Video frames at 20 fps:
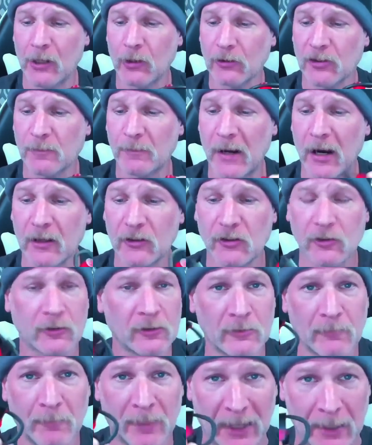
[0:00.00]
or
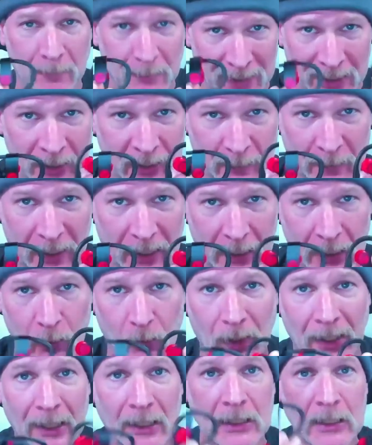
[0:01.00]
sponsored by Beats by any
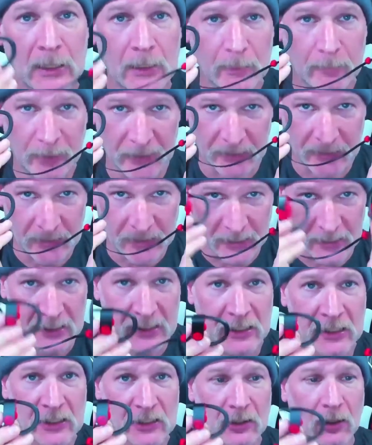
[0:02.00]
way, but
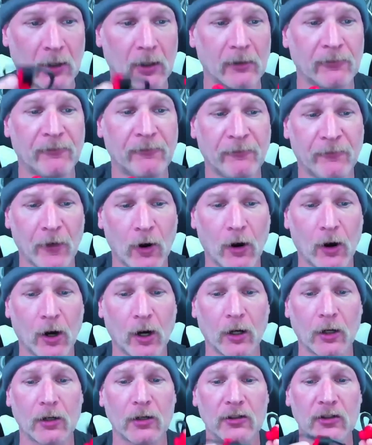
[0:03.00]
these are
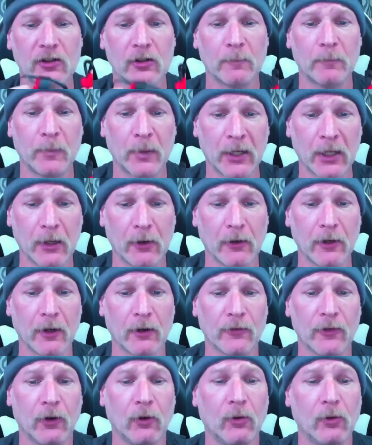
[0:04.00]
far
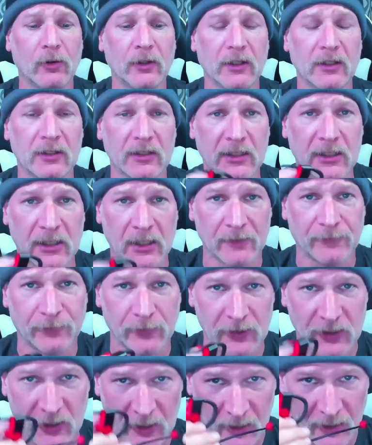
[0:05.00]
superior. The only
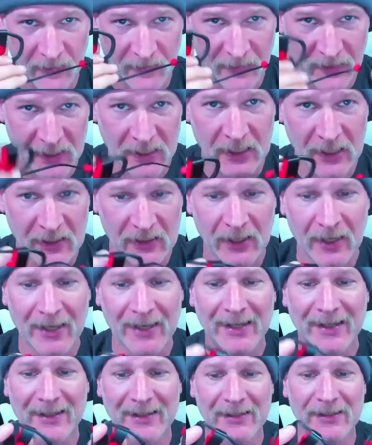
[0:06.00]
difference on these
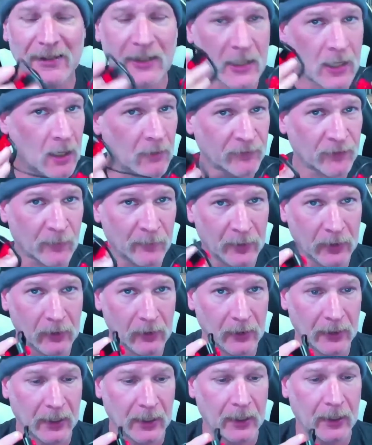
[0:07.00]
is the
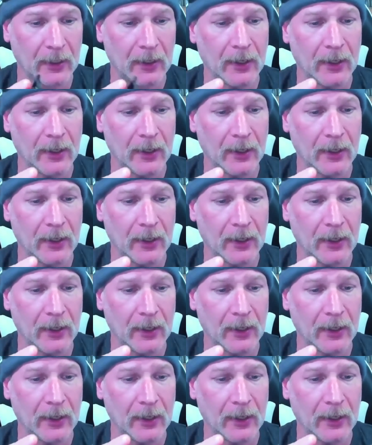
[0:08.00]
comfortability.